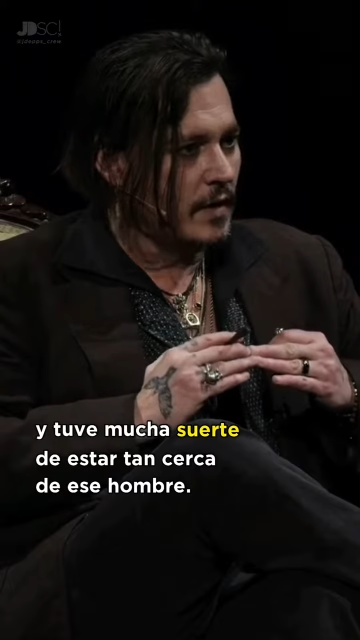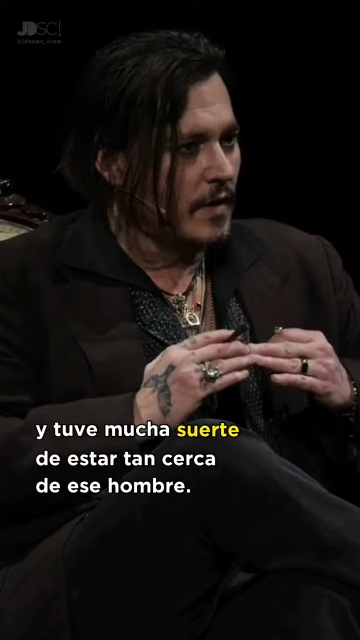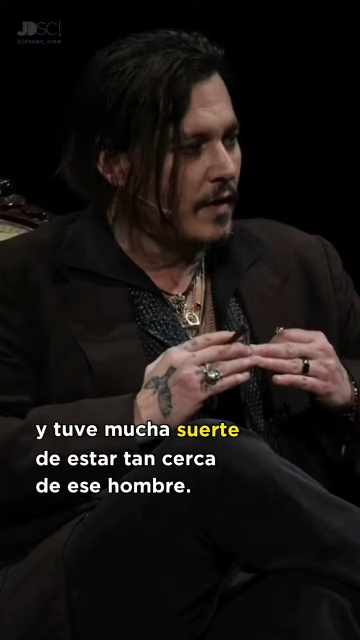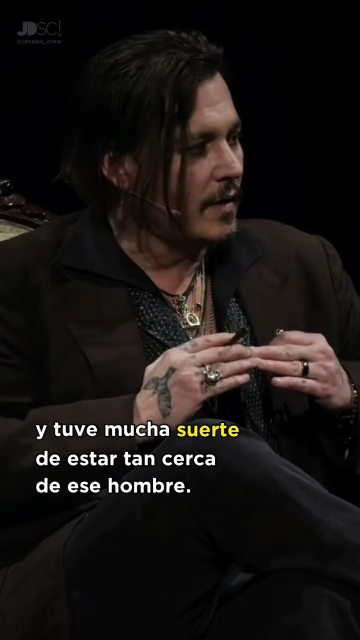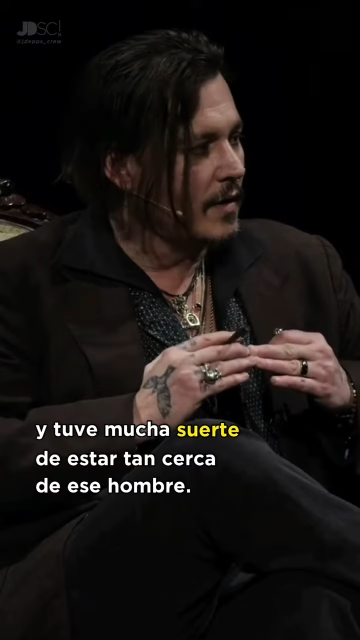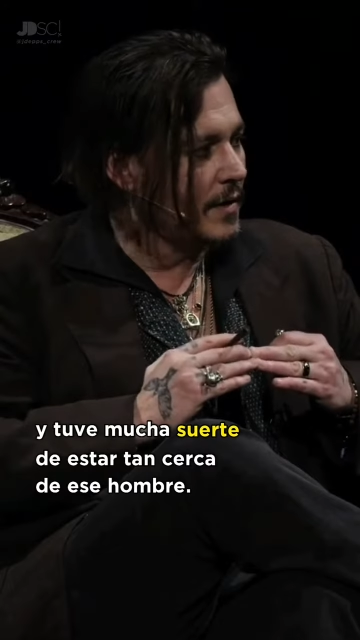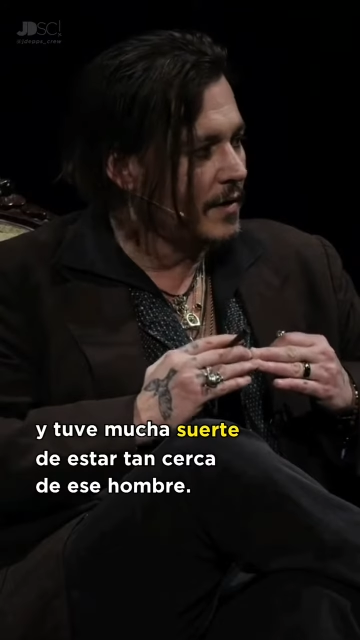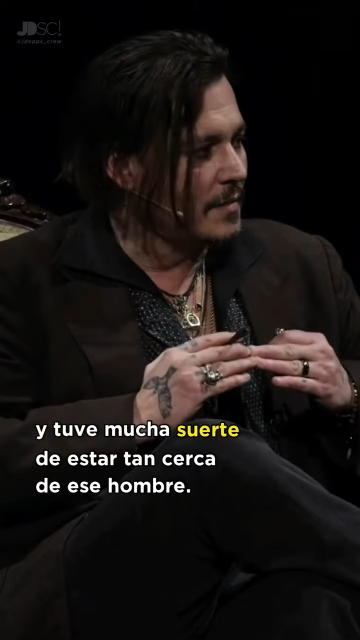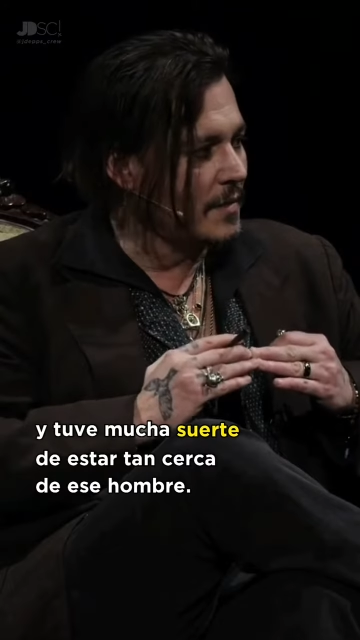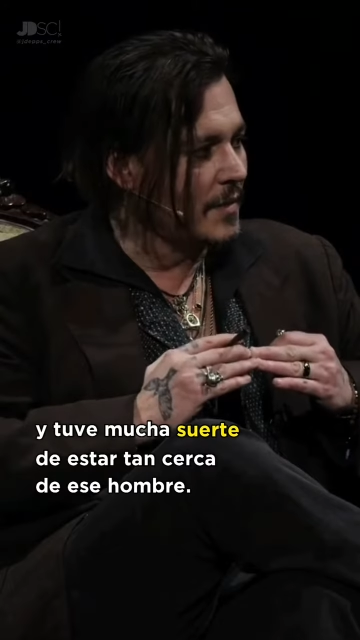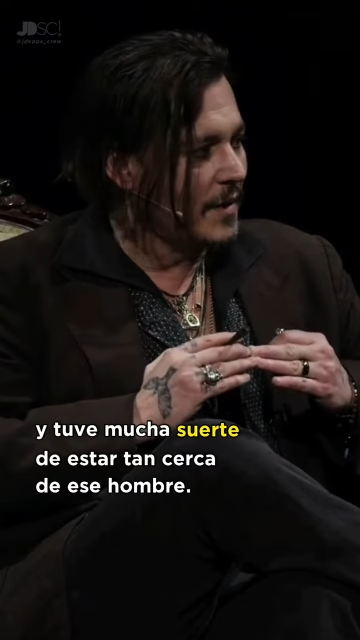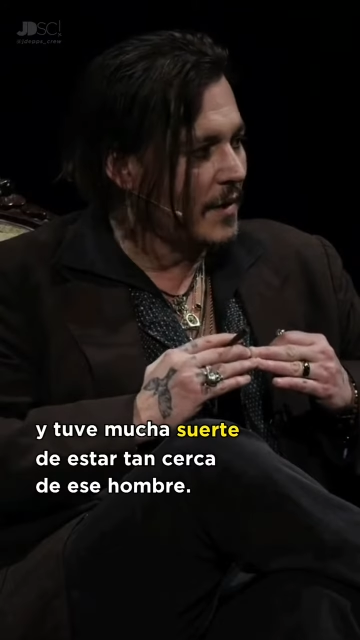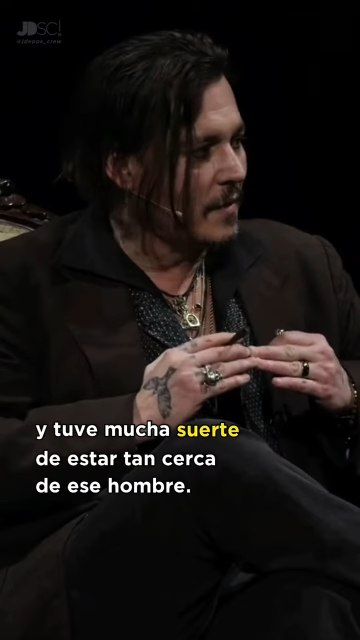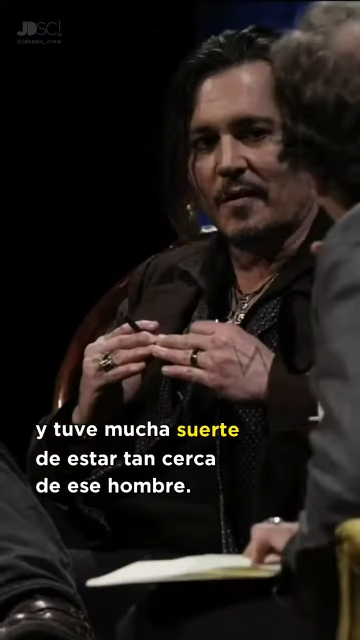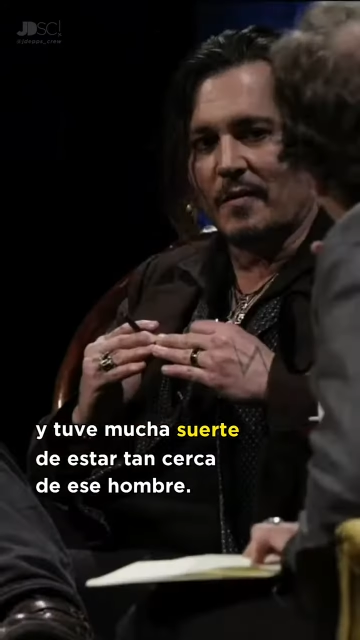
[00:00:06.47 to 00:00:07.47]
lucky to
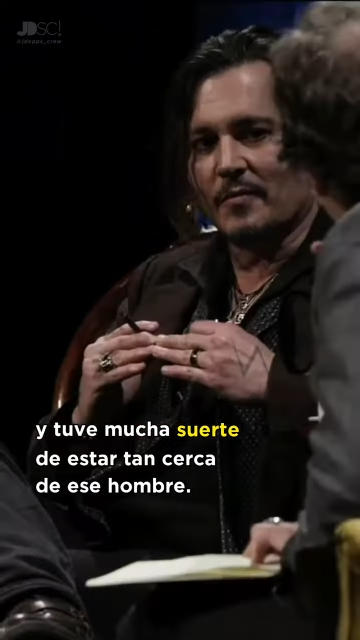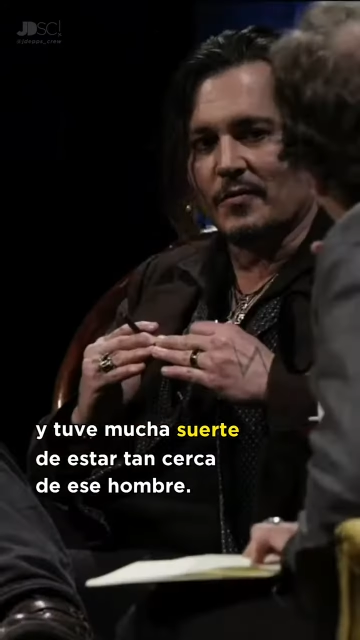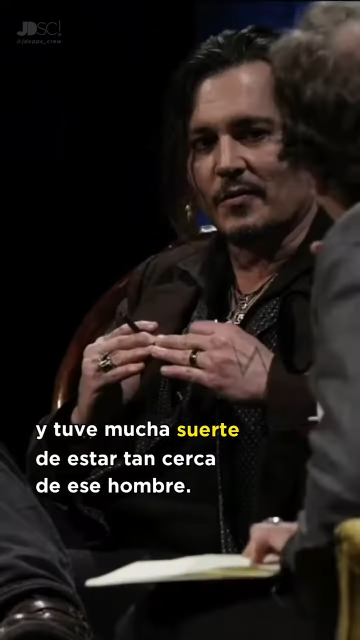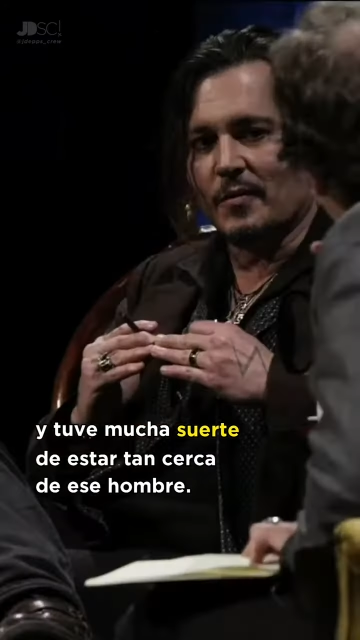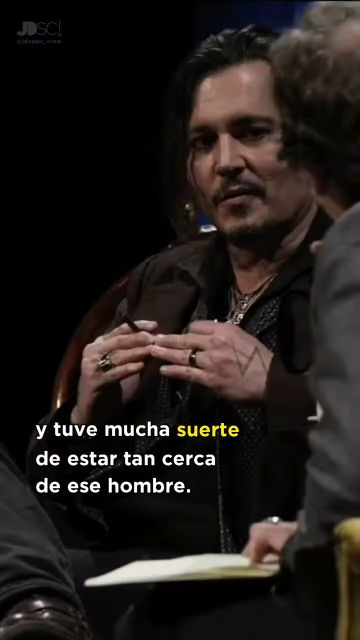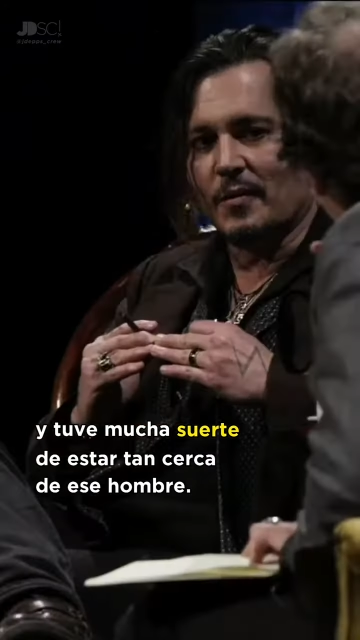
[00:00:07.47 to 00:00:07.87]
become so